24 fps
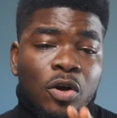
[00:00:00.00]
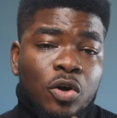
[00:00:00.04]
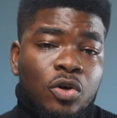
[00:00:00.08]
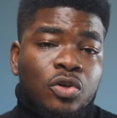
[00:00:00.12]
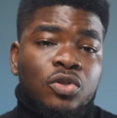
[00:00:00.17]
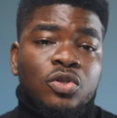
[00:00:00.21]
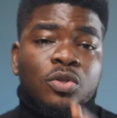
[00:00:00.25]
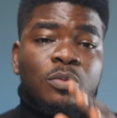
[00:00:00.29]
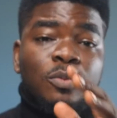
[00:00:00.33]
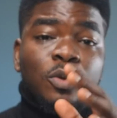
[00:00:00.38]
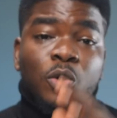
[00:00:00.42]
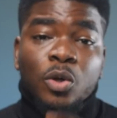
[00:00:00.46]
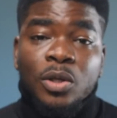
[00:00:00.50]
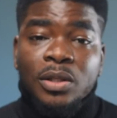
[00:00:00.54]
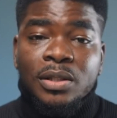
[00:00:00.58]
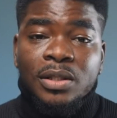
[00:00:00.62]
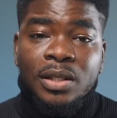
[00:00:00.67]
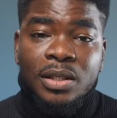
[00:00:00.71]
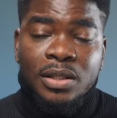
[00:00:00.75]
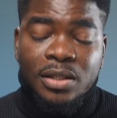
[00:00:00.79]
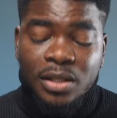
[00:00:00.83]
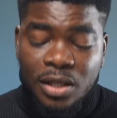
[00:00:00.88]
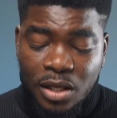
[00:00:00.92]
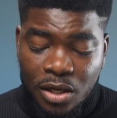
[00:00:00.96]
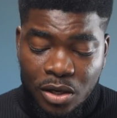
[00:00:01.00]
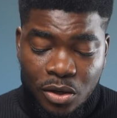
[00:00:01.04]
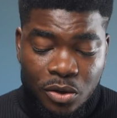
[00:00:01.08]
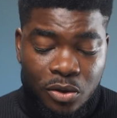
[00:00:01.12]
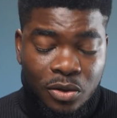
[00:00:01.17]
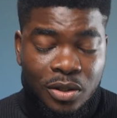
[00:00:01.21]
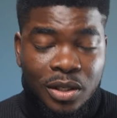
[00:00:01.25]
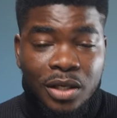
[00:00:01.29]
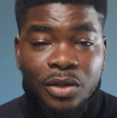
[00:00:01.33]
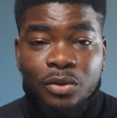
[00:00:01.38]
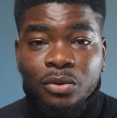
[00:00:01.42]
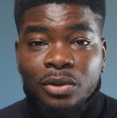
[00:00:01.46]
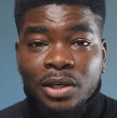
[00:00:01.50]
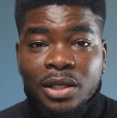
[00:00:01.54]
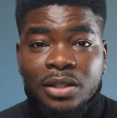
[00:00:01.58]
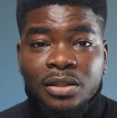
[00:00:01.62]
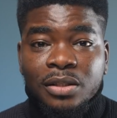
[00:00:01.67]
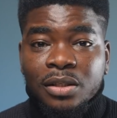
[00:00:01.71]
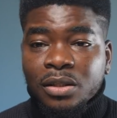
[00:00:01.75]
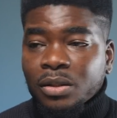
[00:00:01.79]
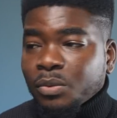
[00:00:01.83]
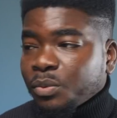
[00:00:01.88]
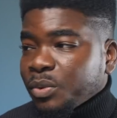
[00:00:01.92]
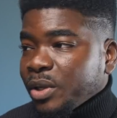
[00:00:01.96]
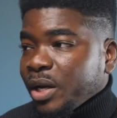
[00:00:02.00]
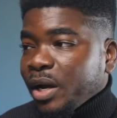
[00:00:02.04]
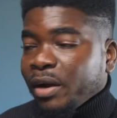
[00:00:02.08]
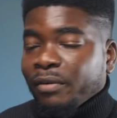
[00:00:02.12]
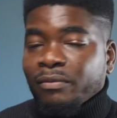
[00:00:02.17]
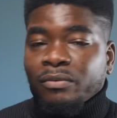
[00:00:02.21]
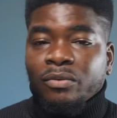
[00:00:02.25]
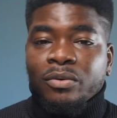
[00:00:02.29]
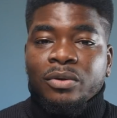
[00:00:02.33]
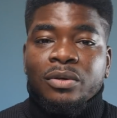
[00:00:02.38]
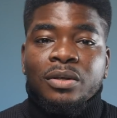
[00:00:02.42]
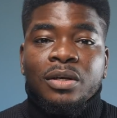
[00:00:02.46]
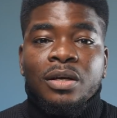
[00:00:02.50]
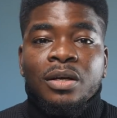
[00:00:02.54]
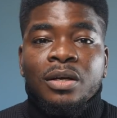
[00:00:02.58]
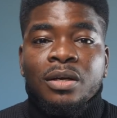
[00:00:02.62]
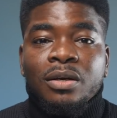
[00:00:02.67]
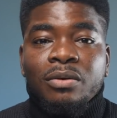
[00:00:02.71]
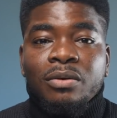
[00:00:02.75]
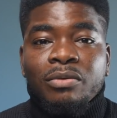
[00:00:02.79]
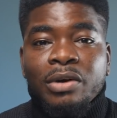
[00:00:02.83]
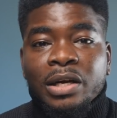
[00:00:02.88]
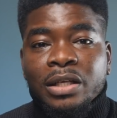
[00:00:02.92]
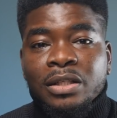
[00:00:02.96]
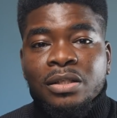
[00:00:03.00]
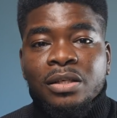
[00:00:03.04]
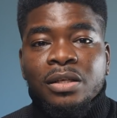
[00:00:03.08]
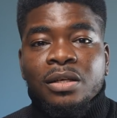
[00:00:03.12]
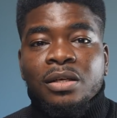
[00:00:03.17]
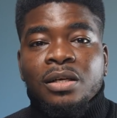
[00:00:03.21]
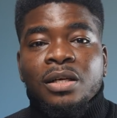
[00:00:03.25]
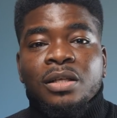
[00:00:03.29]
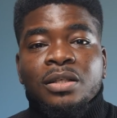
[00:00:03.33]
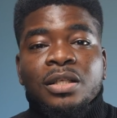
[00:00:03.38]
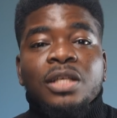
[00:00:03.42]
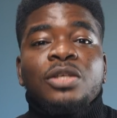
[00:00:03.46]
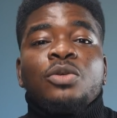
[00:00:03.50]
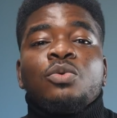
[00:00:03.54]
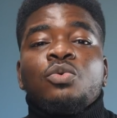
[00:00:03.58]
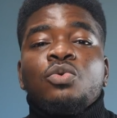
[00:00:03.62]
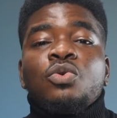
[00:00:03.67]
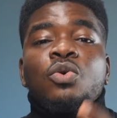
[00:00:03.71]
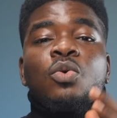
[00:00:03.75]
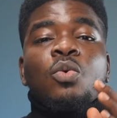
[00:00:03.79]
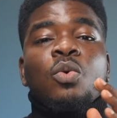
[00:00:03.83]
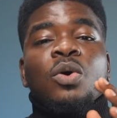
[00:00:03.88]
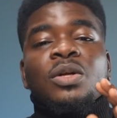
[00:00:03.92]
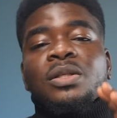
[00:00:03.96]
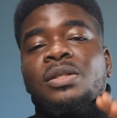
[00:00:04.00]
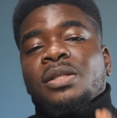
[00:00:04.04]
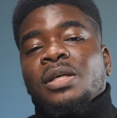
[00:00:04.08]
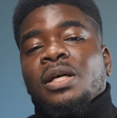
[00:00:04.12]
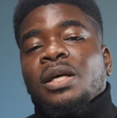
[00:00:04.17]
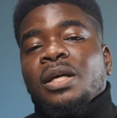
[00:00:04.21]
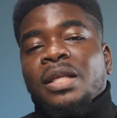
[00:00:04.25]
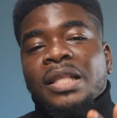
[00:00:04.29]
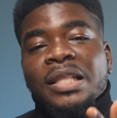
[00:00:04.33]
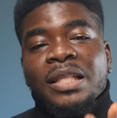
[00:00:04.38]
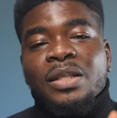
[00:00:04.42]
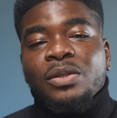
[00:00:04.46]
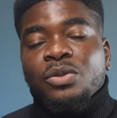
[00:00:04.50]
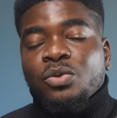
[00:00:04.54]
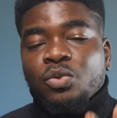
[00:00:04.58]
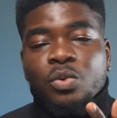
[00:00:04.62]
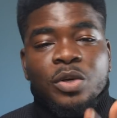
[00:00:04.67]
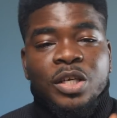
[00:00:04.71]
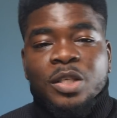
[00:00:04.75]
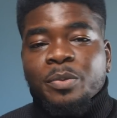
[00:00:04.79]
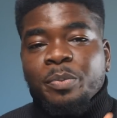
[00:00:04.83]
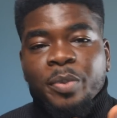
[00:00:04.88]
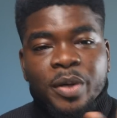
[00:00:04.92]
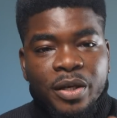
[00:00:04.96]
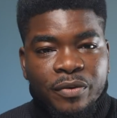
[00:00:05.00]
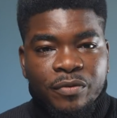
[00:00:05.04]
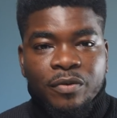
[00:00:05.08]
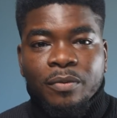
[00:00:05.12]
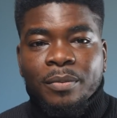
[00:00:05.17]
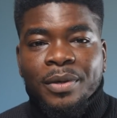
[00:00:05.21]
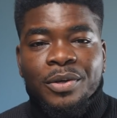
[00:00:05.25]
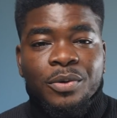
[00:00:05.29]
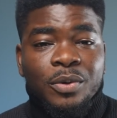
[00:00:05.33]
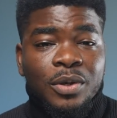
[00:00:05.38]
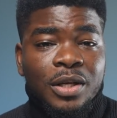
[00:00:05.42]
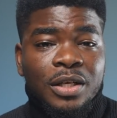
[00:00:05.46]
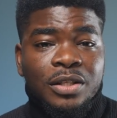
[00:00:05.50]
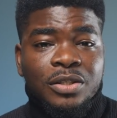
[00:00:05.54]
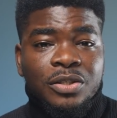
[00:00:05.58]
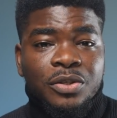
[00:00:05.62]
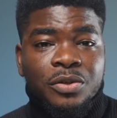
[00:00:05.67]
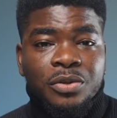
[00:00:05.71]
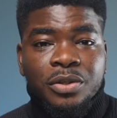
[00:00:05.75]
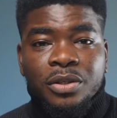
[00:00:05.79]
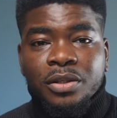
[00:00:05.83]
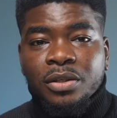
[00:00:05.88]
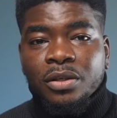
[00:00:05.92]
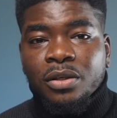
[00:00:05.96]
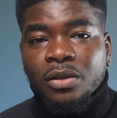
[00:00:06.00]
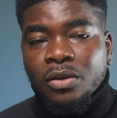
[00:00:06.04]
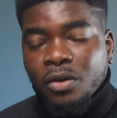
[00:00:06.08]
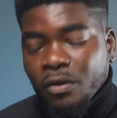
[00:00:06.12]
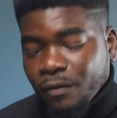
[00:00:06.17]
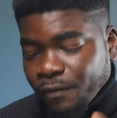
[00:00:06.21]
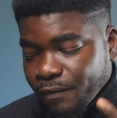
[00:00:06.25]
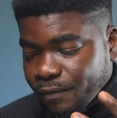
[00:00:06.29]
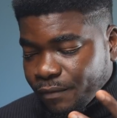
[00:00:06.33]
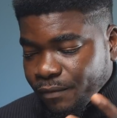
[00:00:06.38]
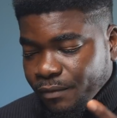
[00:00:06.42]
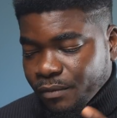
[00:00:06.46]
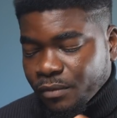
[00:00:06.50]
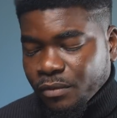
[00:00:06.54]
consumed content on an OLED screen, we have one right here, then you know what to expect from an OLED screen of